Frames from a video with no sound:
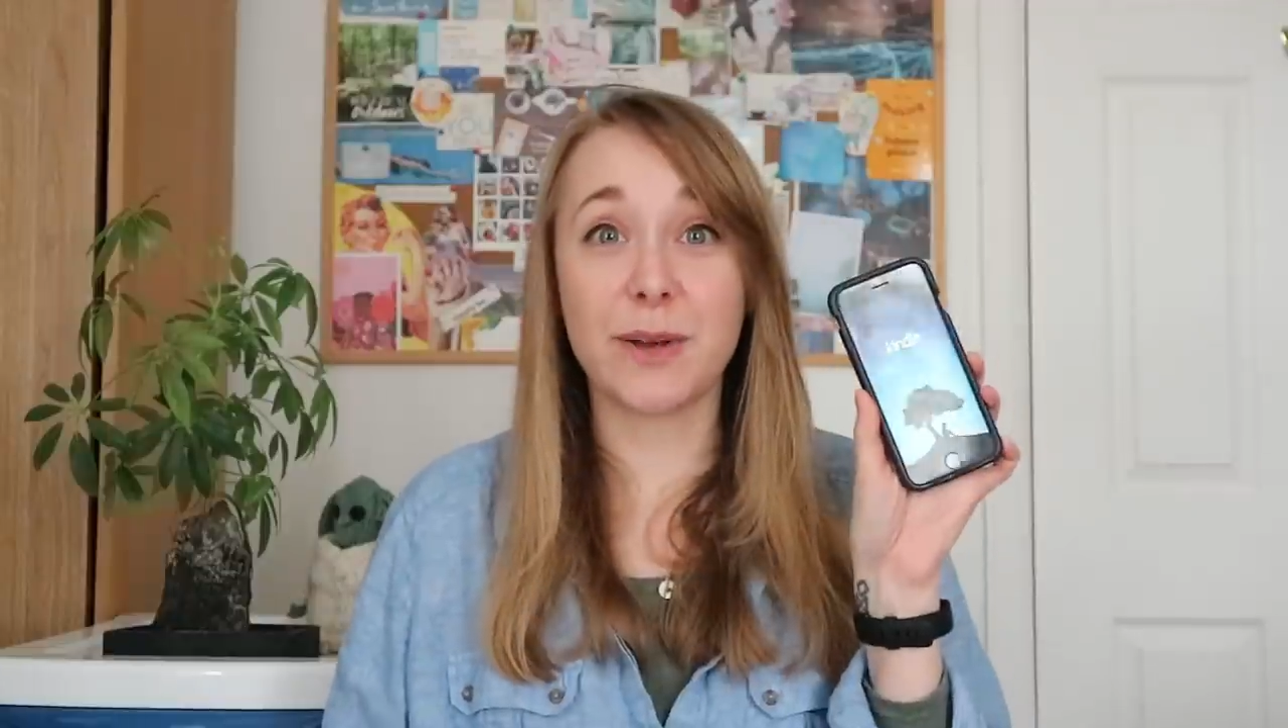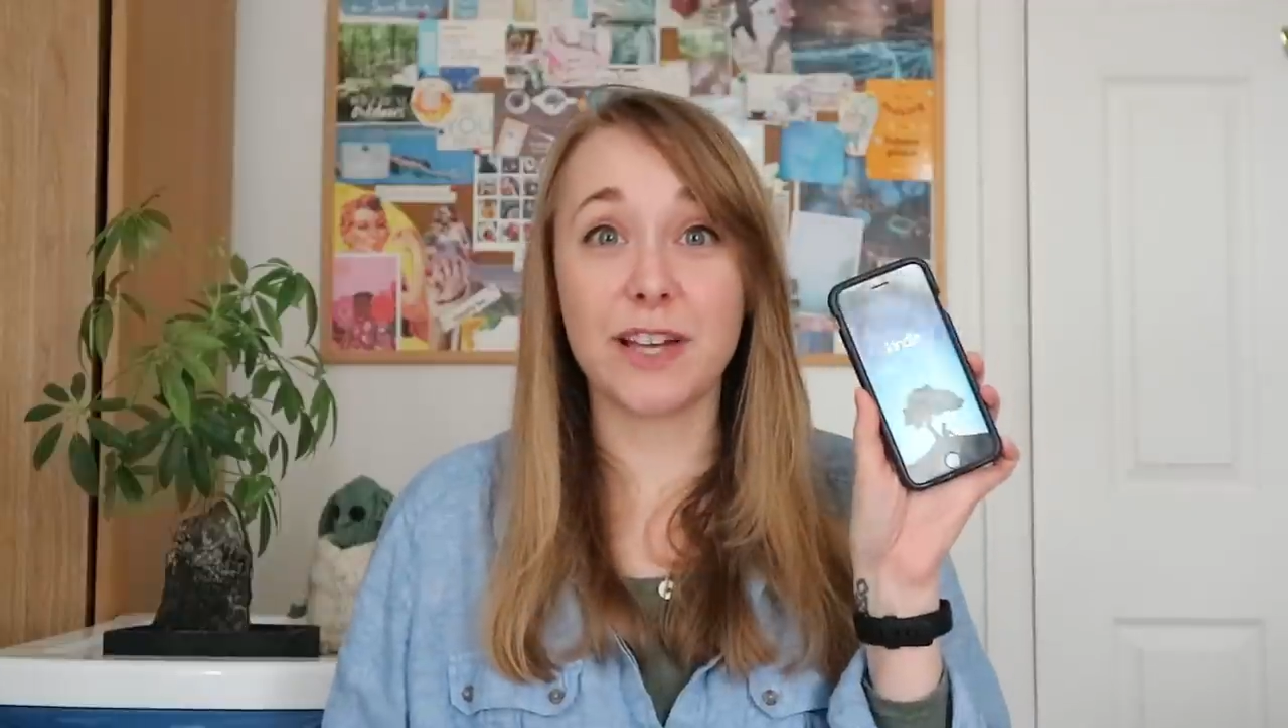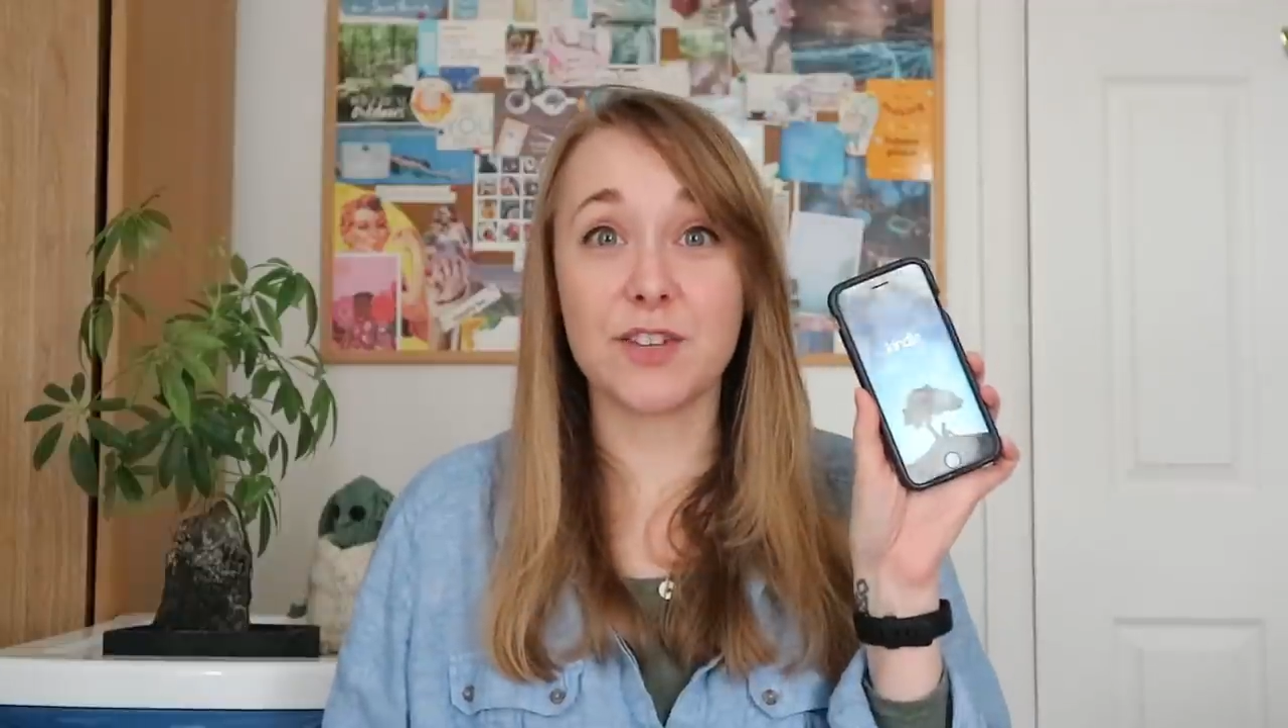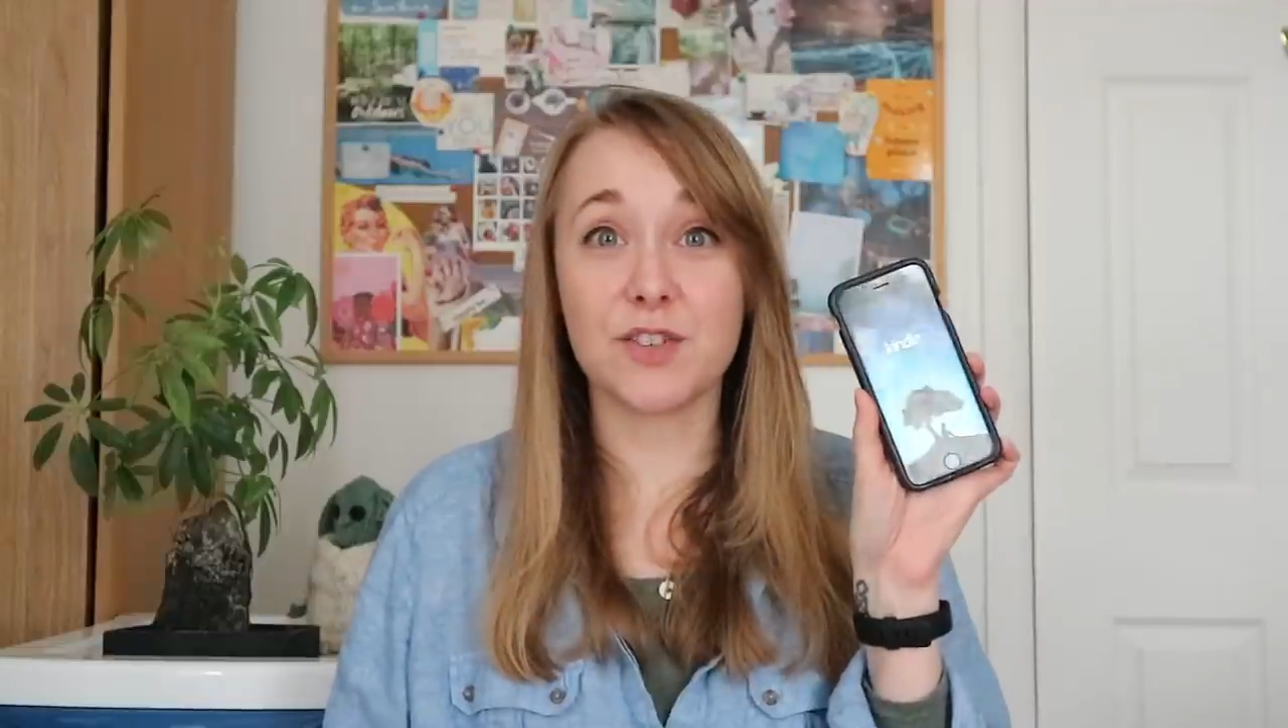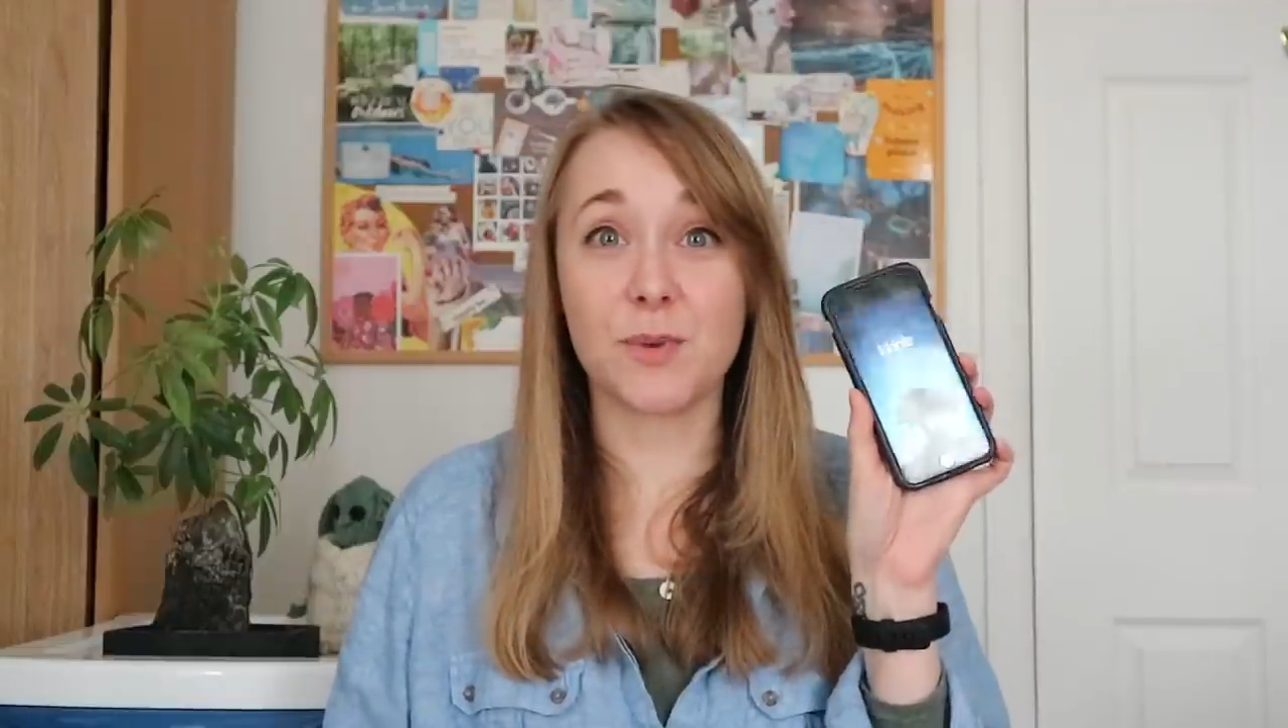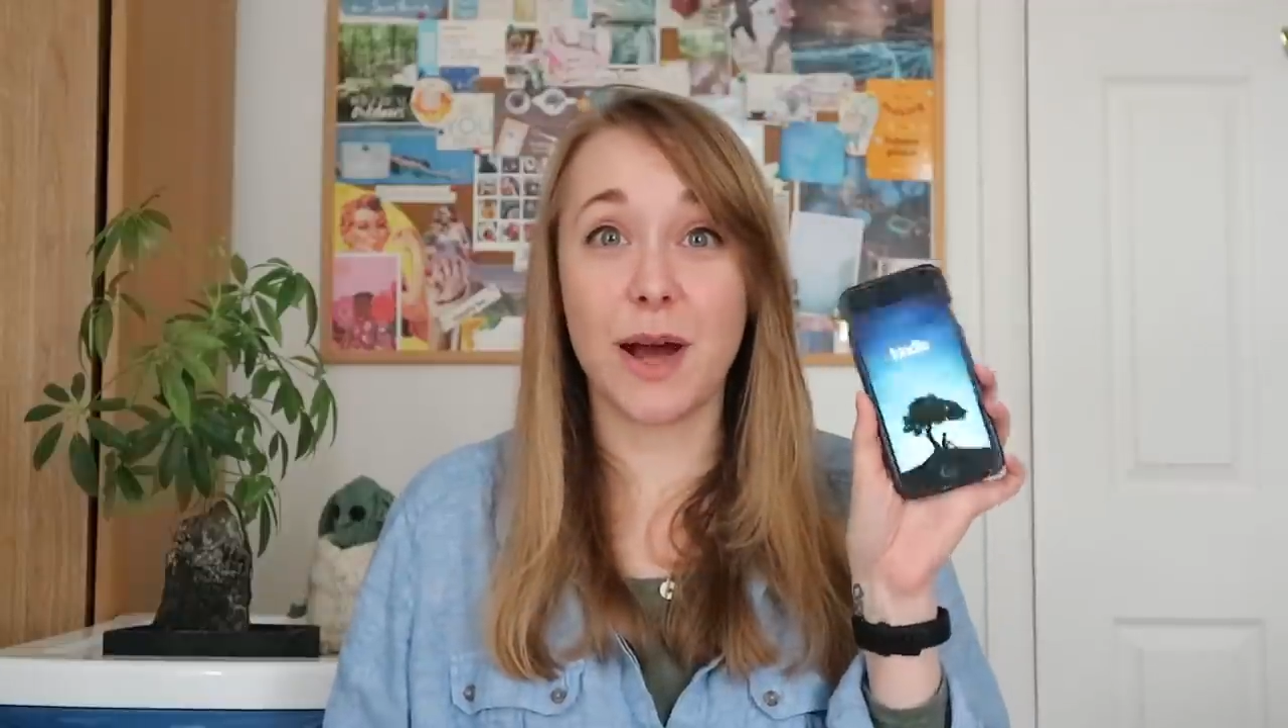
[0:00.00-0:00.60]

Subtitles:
my Kindle